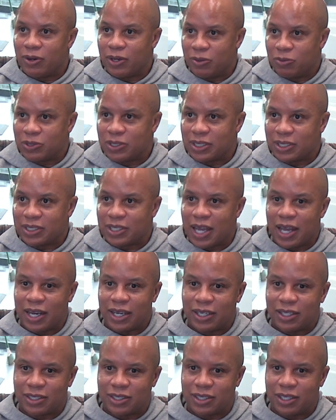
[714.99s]
And it was
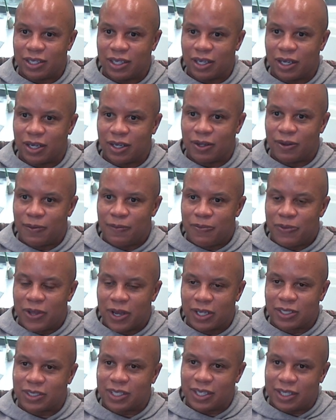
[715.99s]
exciting to see
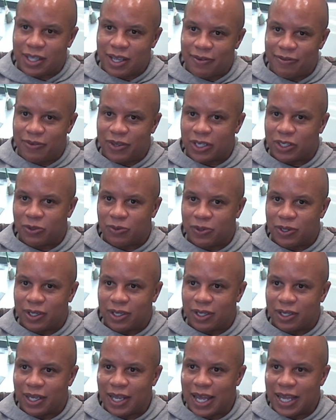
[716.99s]
us get that victory
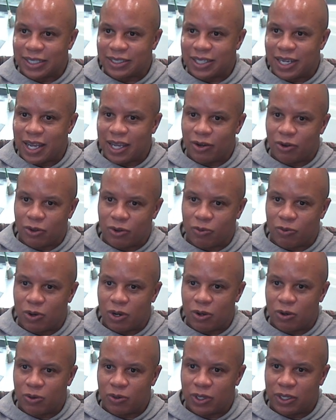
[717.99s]
last night on the
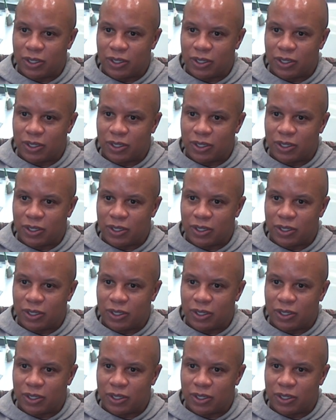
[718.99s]
road.